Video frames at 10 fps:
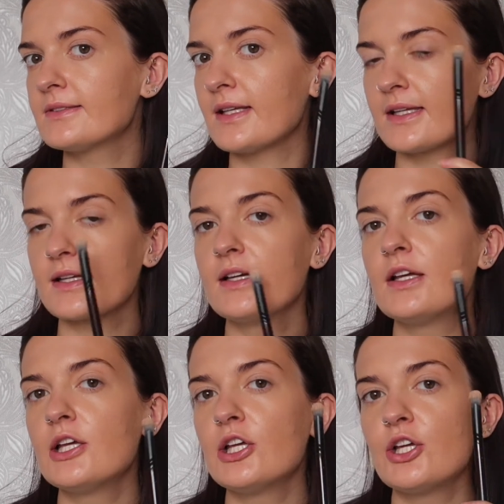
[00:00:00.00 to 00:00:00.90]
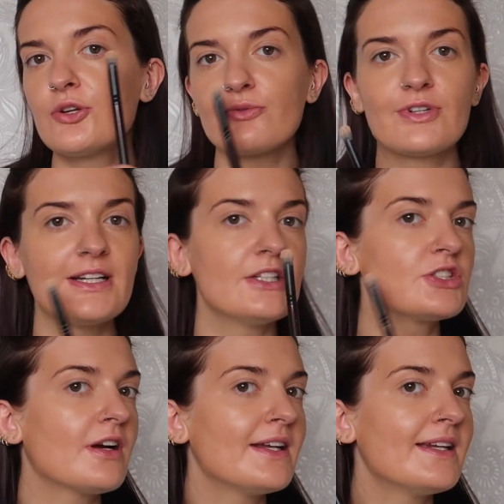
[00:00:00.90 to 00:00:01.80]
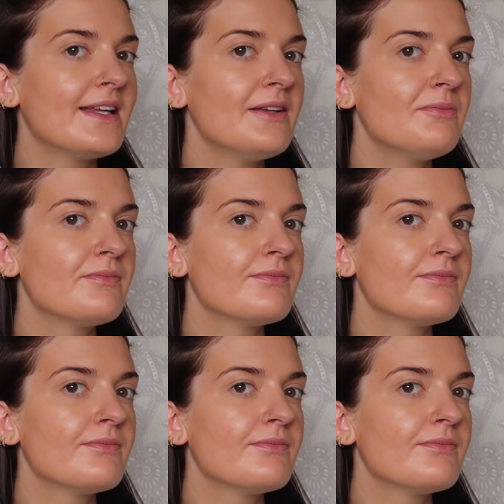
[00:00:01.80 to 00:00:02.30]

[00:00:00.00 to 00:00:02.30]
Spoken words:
it's like really shiny.